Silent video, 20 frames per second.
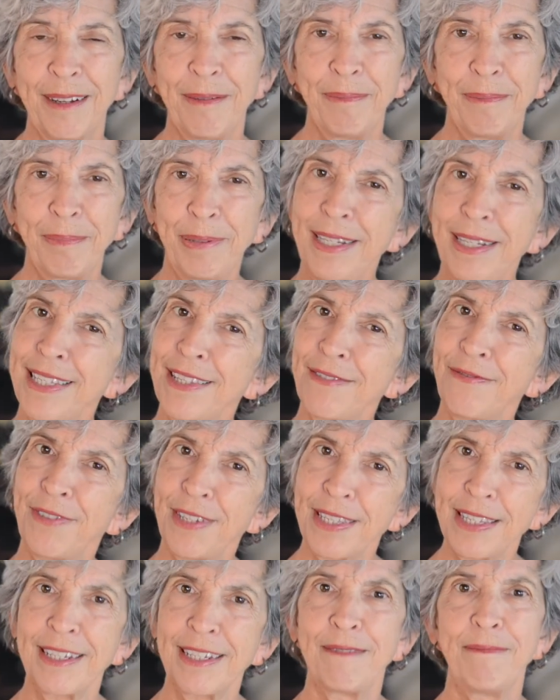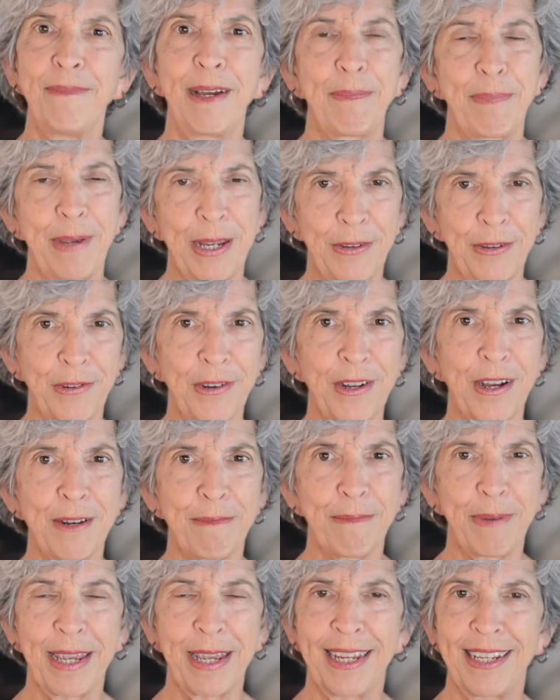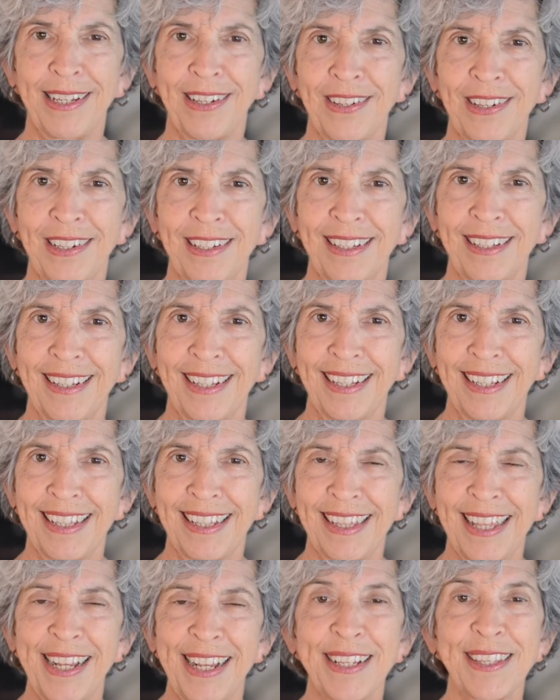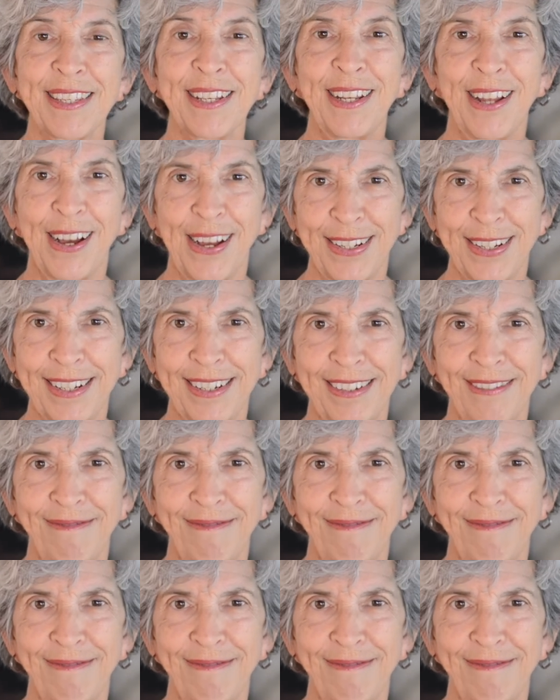please visit my Patreon page. Thanks a lot.